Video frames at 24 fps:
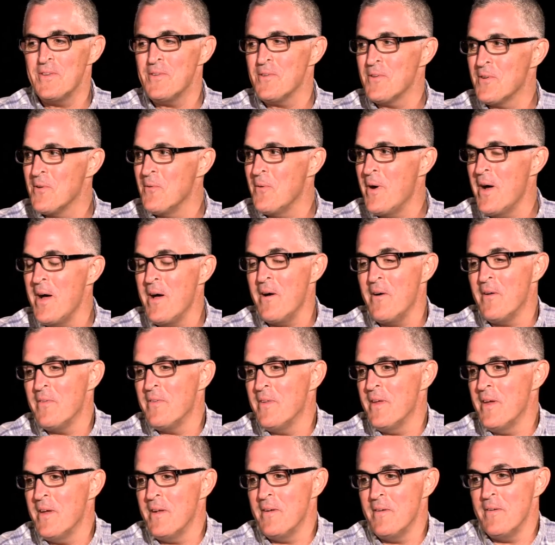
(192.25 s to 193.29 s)
took a while,
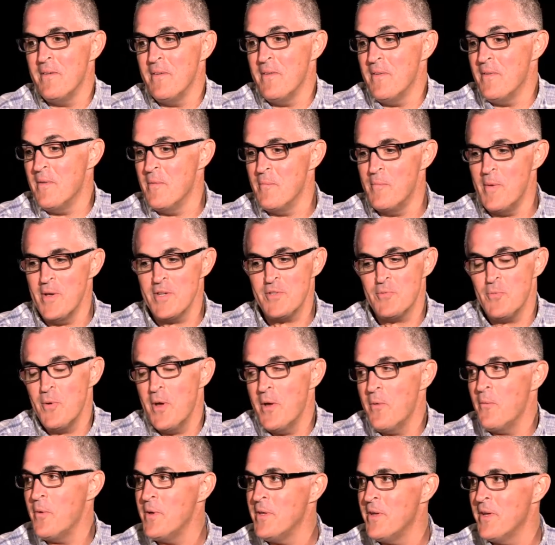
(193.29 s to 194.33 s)
and then the best
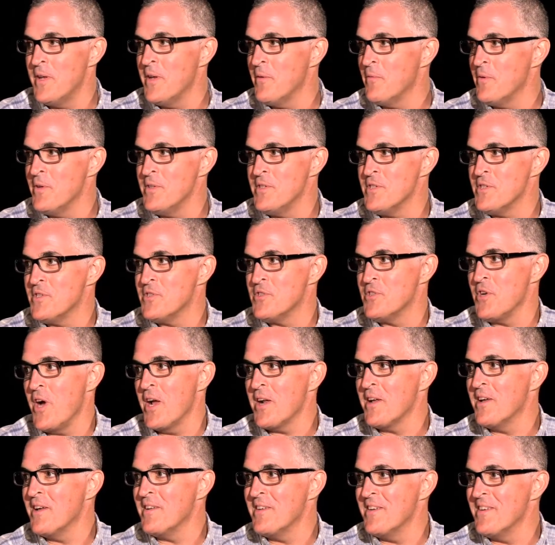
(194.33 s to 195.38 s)
way we did it, we just
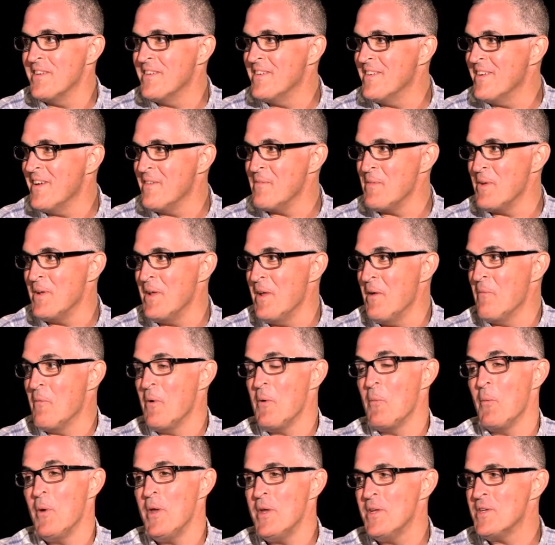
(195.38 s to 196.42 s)
shotgunned it. I
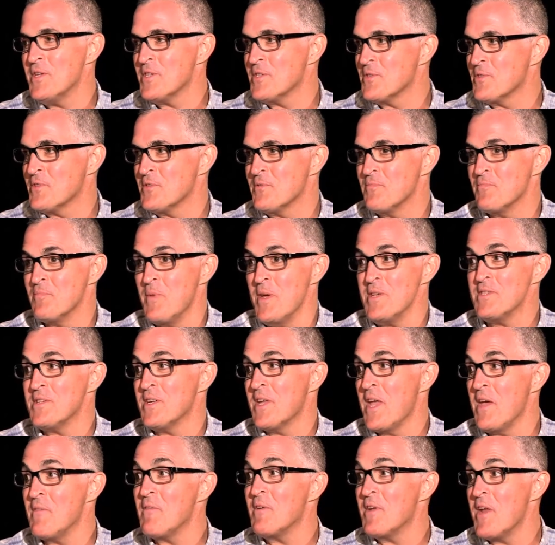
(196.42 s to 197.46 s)
mean, we just
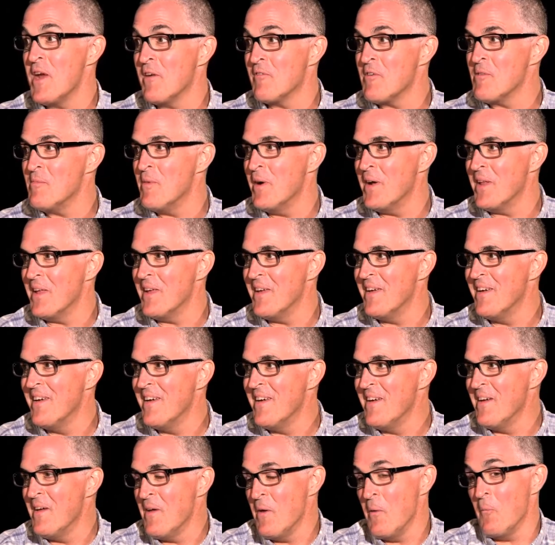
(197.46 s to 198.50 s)
basically gave it to everybody,
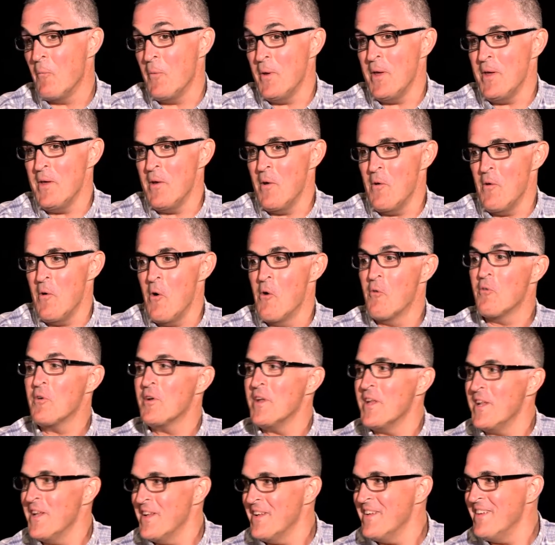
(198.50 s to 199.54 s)
and we
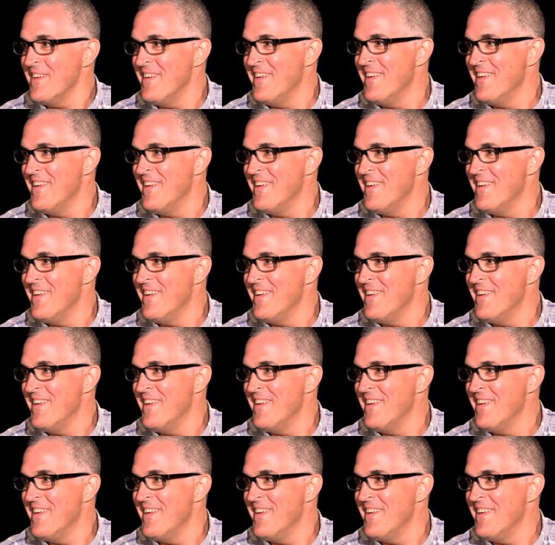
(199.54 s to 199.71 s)
overdid it.